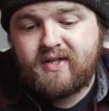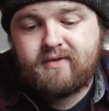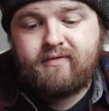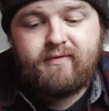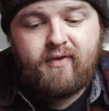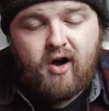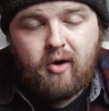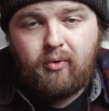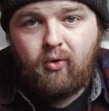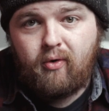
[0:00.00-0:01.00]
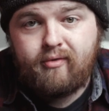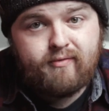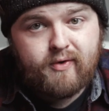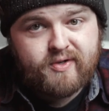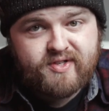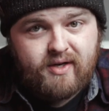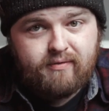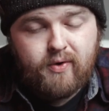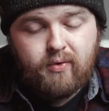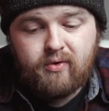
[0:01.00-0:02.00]
is a far more versatile
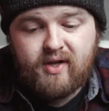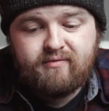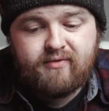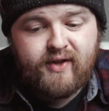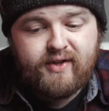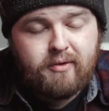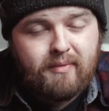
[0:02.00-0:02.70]
focal length than you